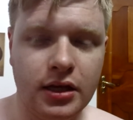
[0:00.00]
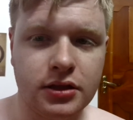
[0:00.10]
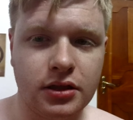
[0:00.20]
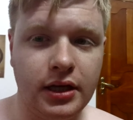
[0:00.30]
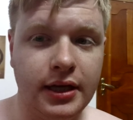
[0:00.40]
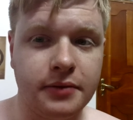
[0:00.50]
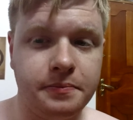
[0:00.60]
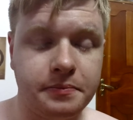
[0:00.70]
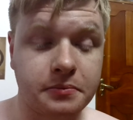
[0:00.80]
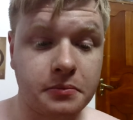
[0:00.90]
So yeah,
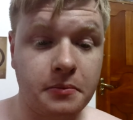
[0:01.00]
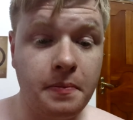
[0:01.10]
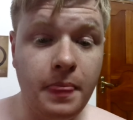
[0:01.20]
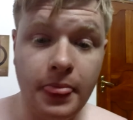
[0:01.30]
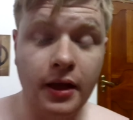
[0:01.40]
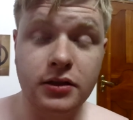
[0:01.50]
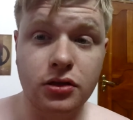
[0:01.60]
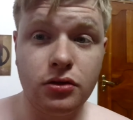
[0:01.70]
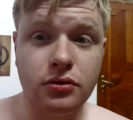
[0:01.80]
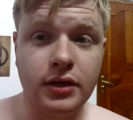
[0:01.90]
that's
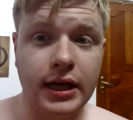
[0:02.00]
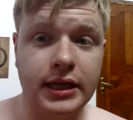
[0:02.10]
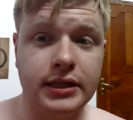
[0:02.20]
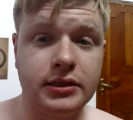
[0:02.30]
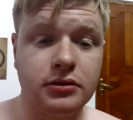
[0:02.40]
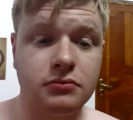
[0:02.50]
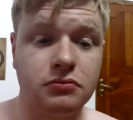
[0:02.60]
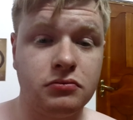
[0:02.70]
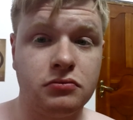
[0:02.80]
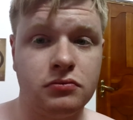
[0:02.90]
cool, and
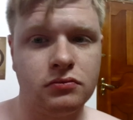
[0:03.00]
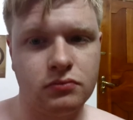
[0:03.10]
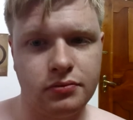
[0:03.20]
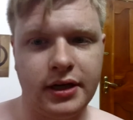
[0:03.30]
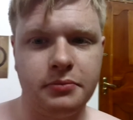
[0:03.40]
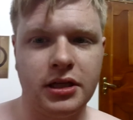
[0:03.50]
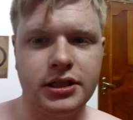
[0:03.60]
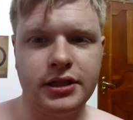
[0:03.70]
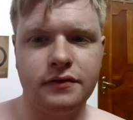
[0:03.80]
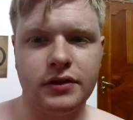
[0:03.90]
pretty
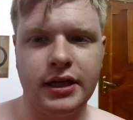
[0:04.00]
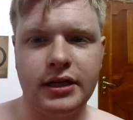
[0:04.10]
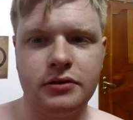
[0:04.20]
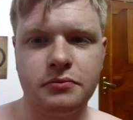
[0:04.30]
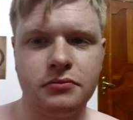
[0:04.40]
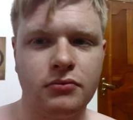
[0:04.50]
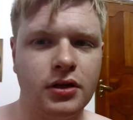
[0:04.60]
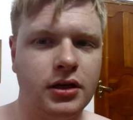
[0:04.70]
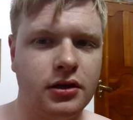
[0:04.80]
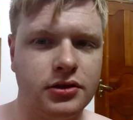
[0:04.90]
much it for now.
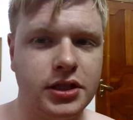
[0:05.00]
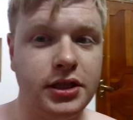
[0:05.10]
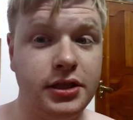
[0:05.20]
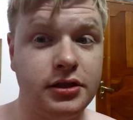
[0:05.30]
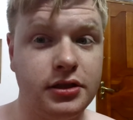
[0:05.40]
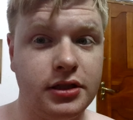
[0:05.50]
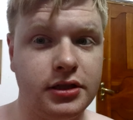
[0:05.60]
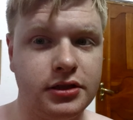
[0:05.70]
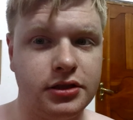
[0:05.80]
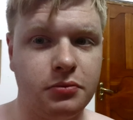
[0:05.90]
I'll see you
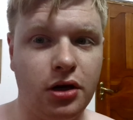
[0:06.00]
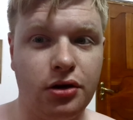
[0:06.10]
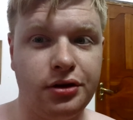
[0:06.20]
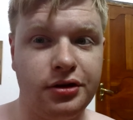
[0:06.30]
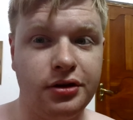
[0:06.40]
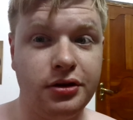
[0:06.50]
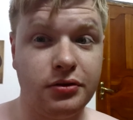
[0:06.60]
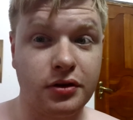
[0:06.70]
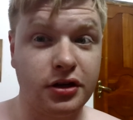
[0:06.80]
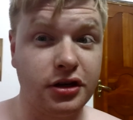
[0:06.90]
tomorrow.
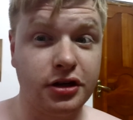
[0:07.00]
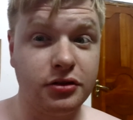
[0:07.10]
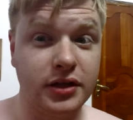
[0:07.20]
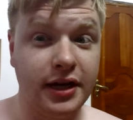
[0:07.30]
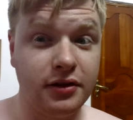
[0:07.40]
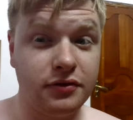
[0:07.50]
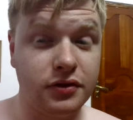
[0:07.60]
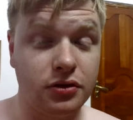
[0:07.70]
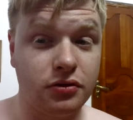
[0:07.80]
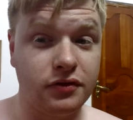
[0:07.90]
I'm going to go to an
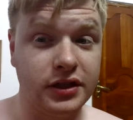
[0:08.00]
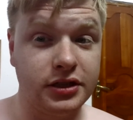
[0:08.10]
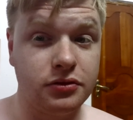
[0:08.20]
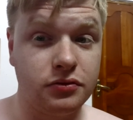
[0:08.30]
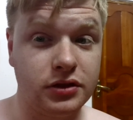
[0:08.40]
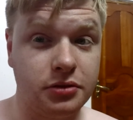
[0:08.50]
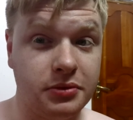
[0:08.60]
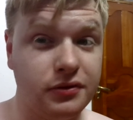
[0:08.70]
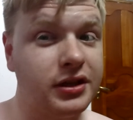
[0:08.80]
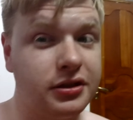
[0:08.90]
elephant orphanage, which
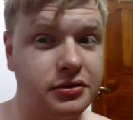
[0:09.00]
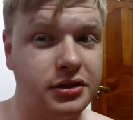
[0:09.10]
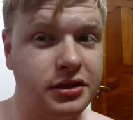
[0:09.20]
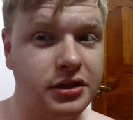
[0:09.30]
will be really good.